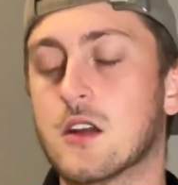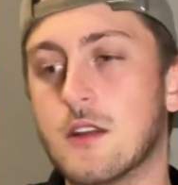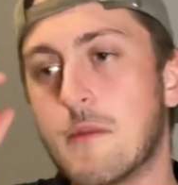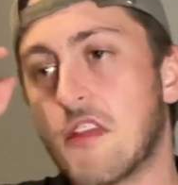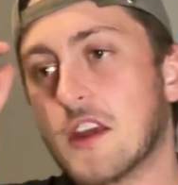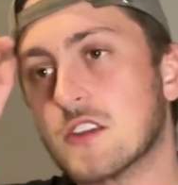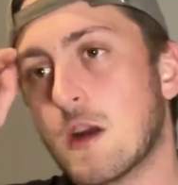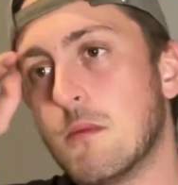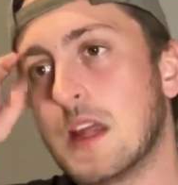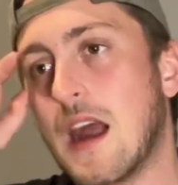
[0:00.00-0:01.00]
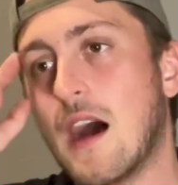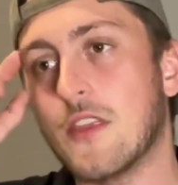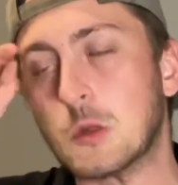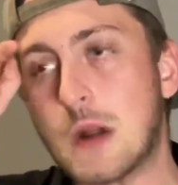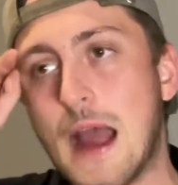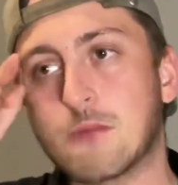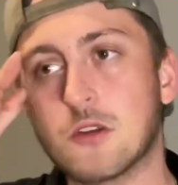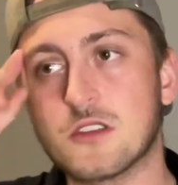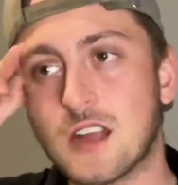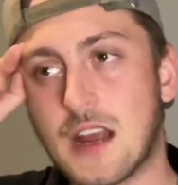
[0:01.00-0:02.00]
let me think of somebody on the
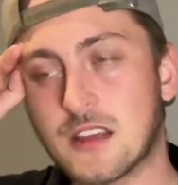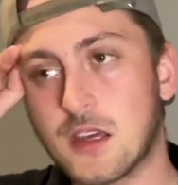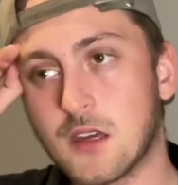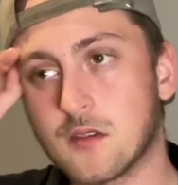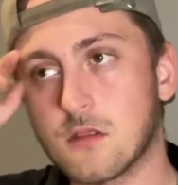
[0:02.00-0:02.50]
Raptors that I think